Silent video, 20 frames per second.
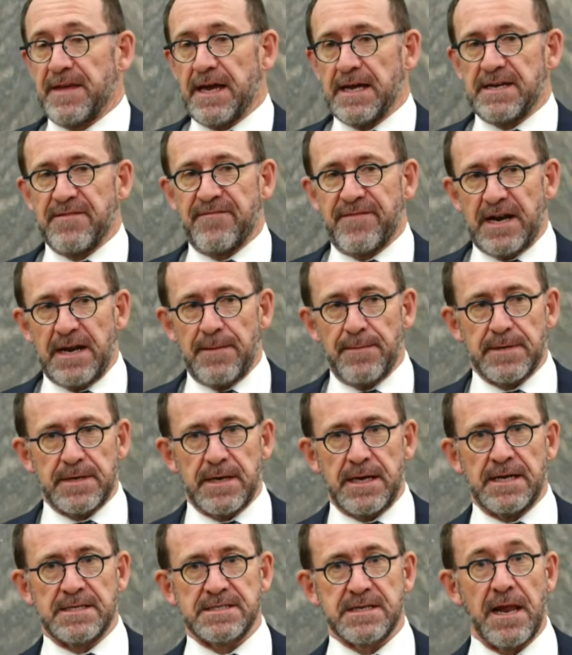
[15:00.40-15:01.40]
of that
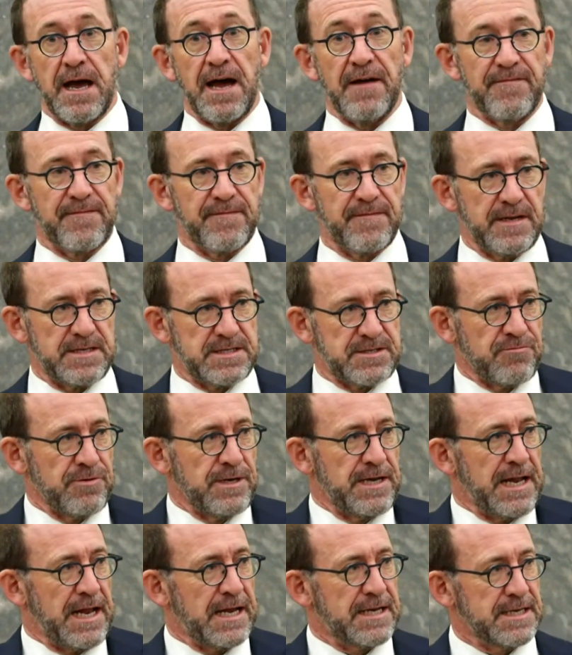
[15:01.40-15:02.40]
development. It's life, it's the
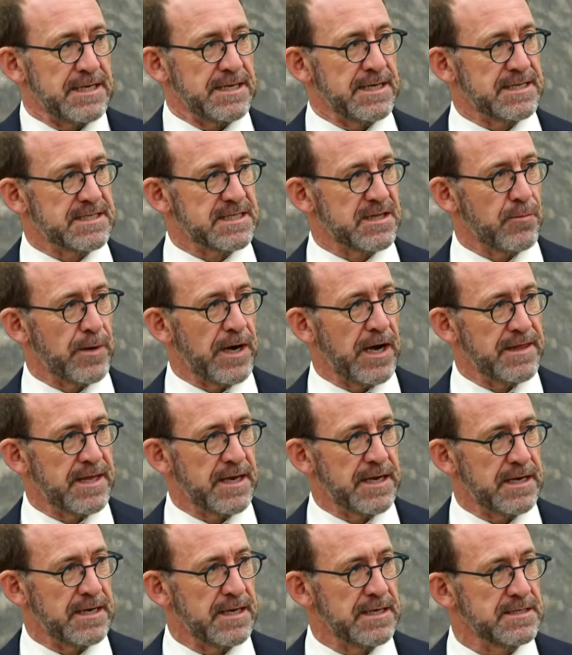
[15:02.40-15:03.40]
reality, it's the way
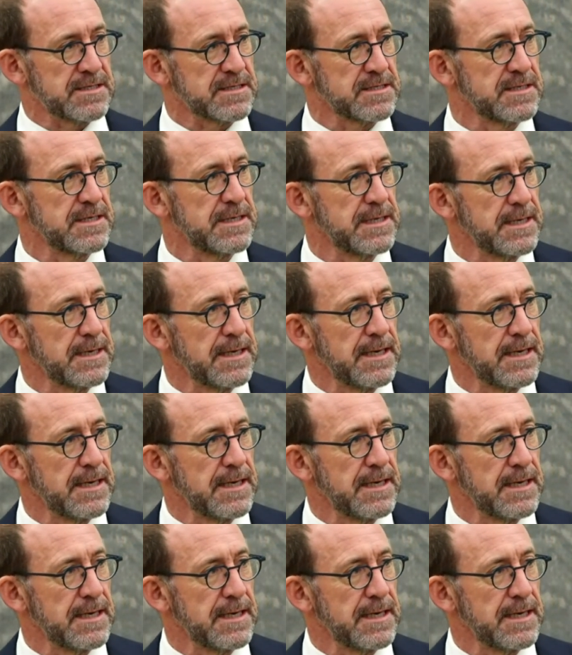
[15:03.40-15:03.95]
that it is.